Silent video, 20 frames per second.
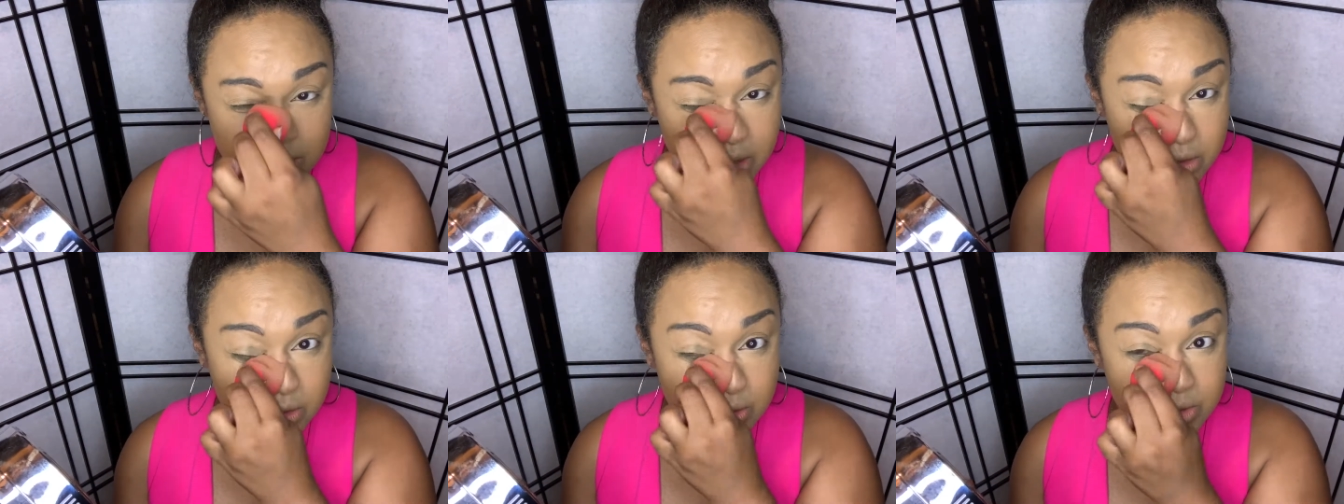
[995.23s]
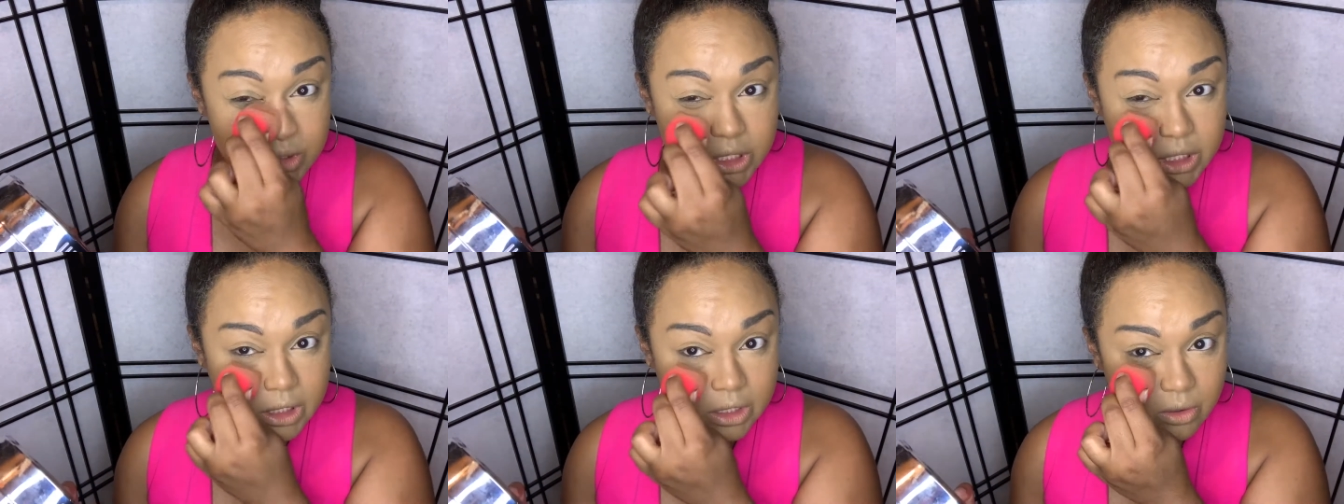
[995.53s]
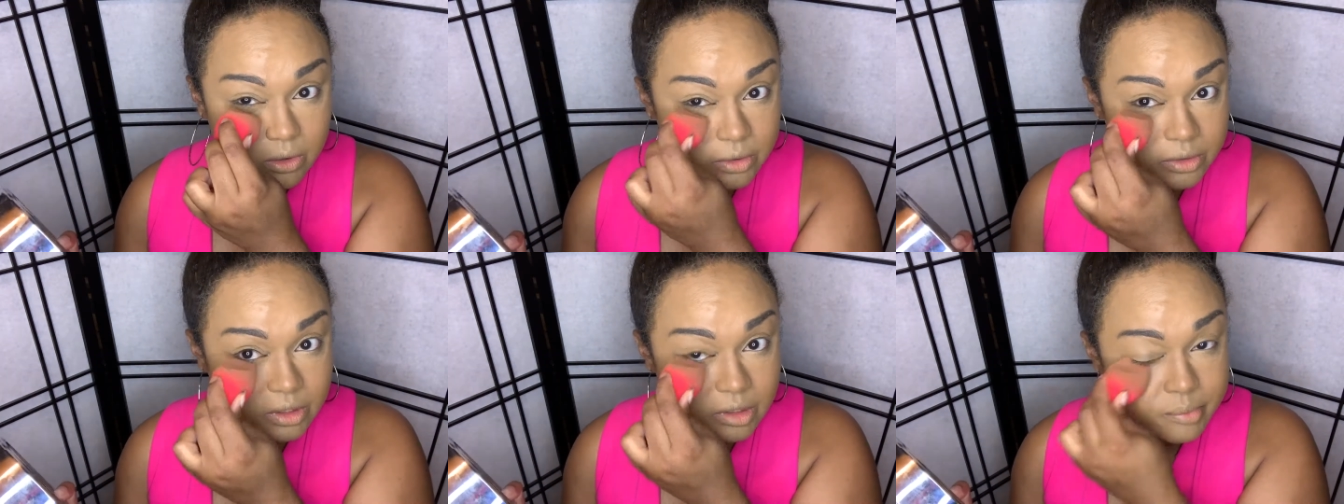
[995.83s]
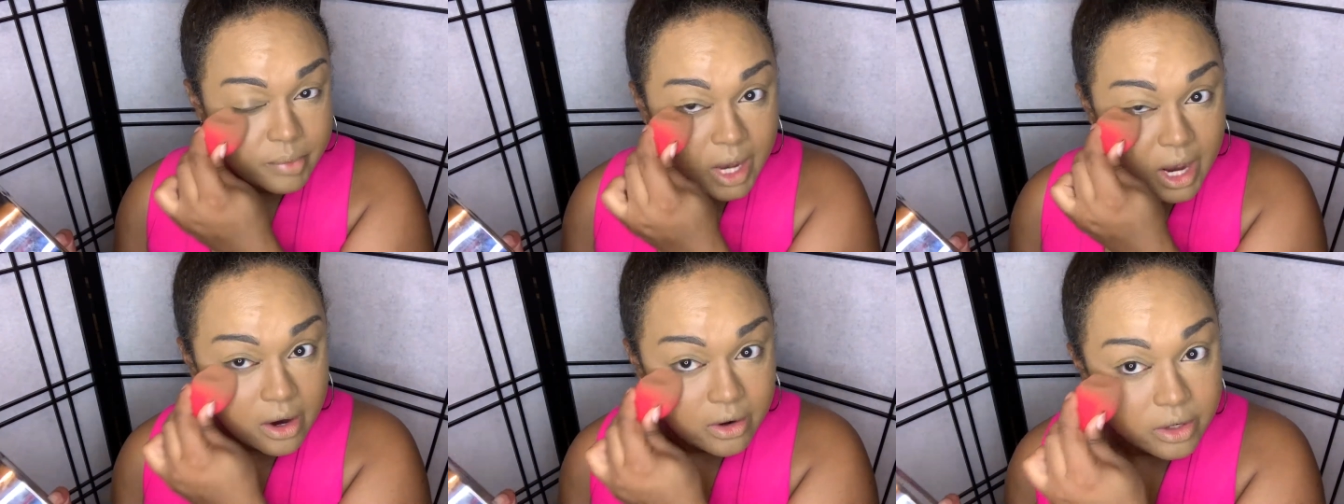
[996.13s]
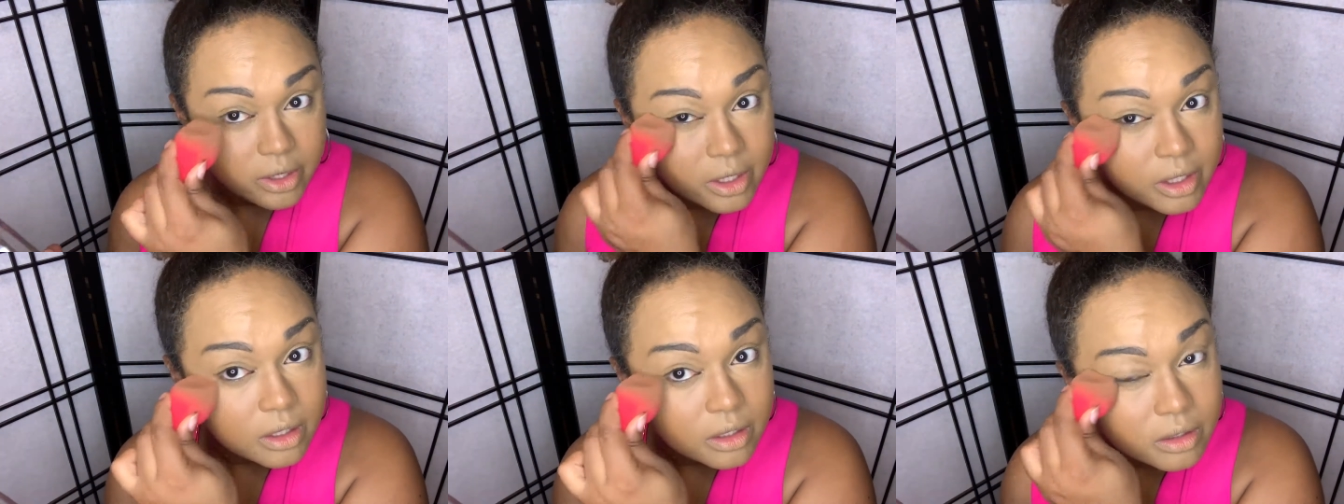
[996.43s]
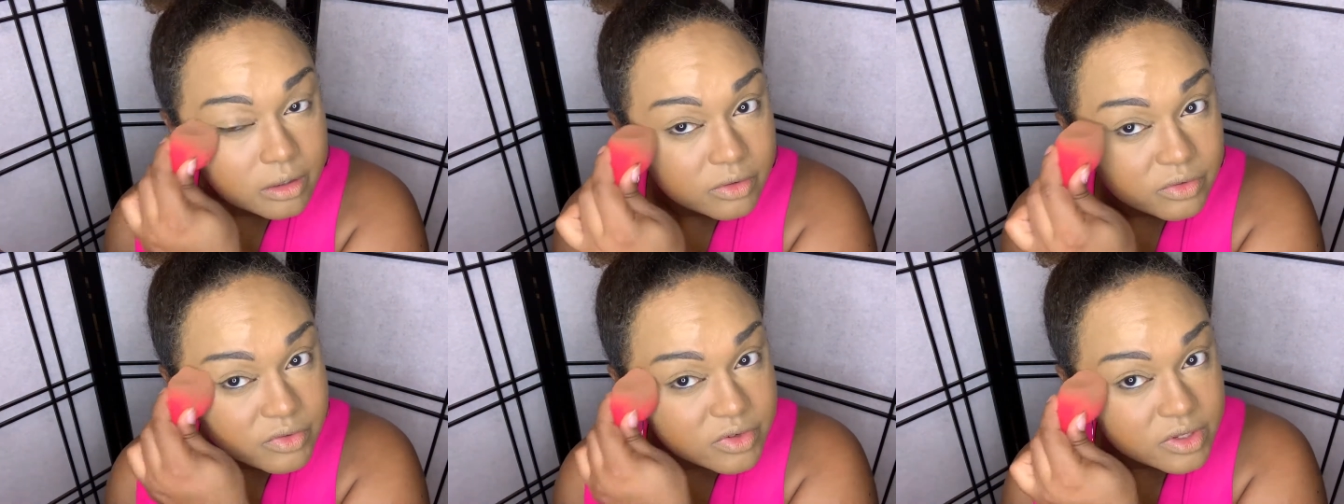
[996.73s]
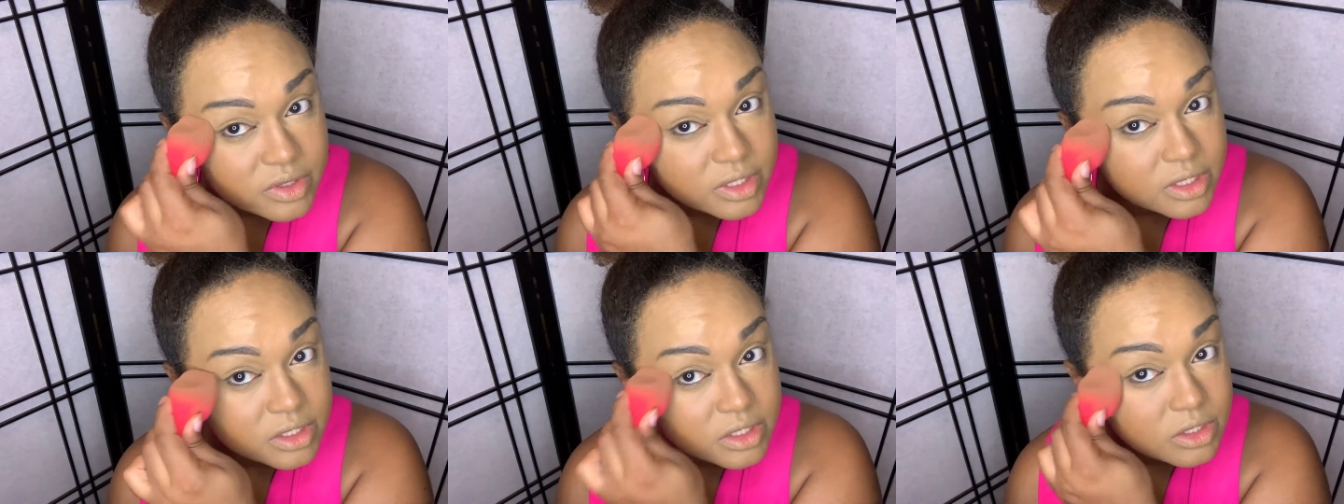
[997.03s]
OD on the powder for
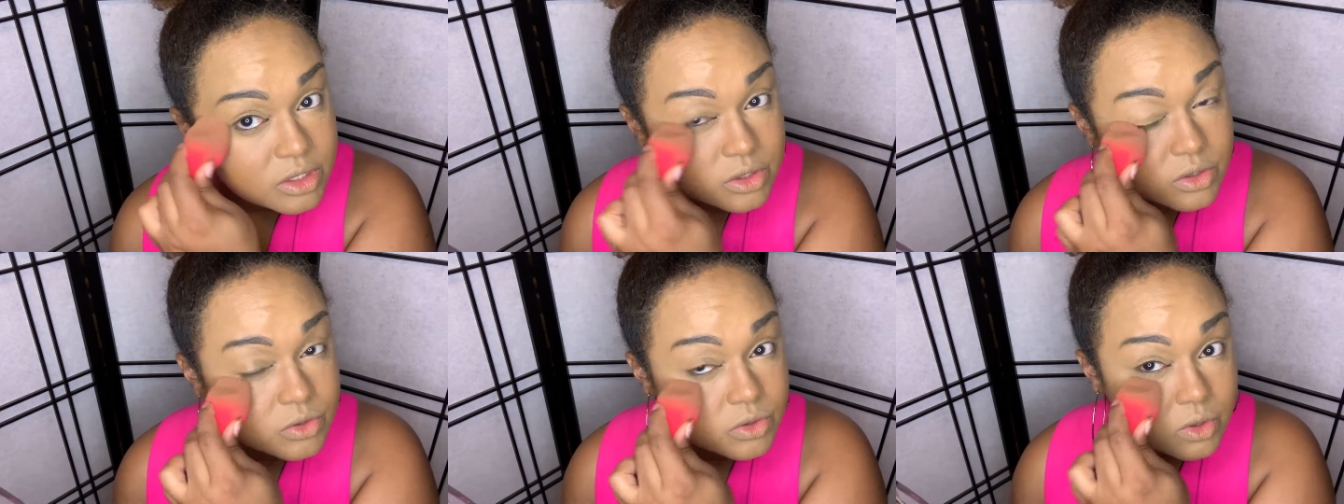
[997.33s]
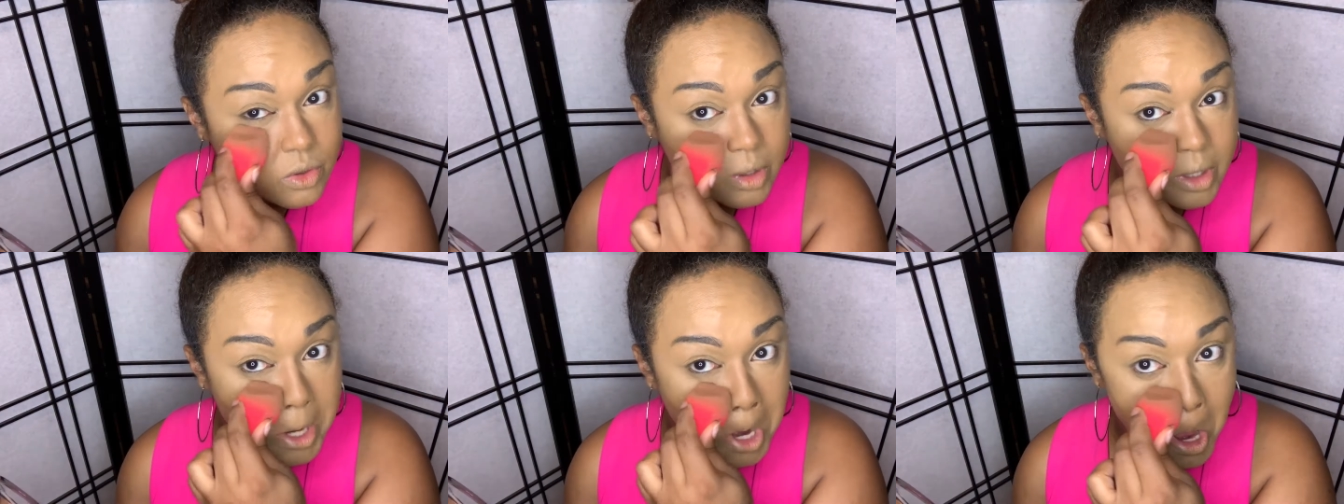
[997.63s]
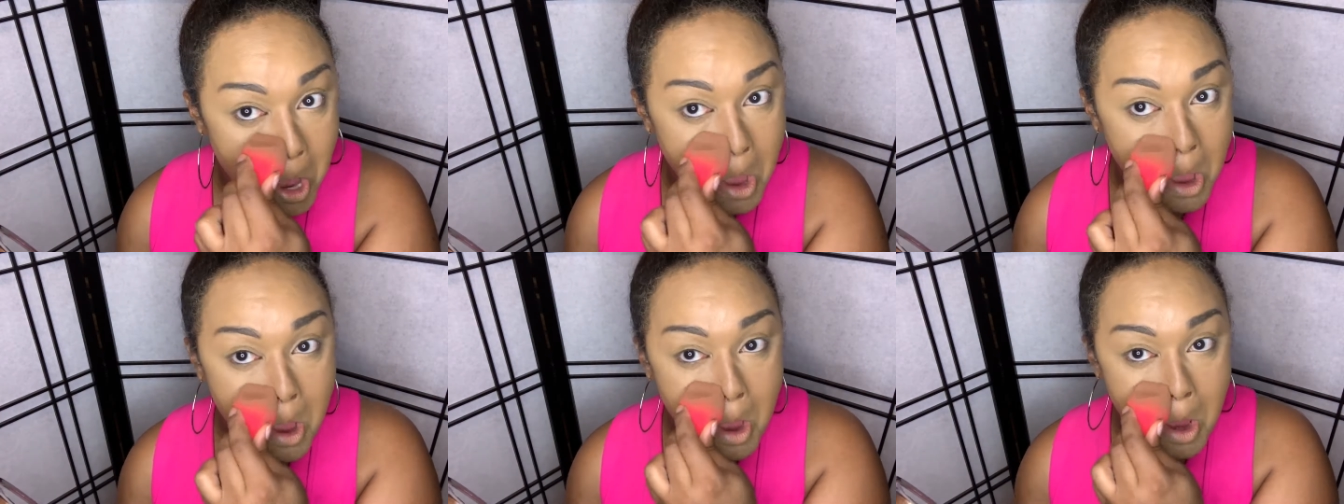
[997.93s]
this tutorial.